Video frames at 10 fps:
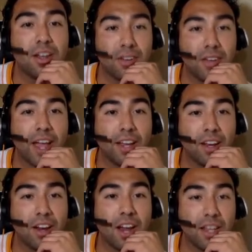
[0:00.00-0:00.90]
Okay.
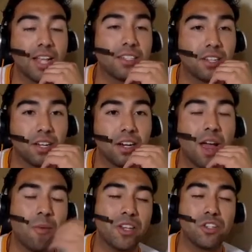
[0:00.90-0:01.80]
All right. That's good.
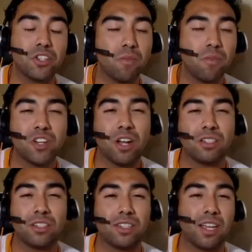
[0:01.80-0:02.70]
I mean, Jimmy
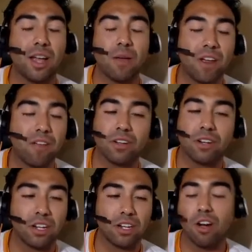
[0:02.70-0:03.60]
John's, it's like I'm never
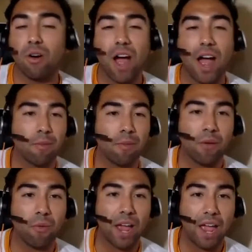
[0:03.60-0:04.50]
going to go out of
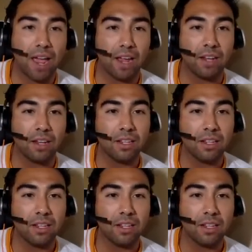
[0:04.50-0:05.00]
my way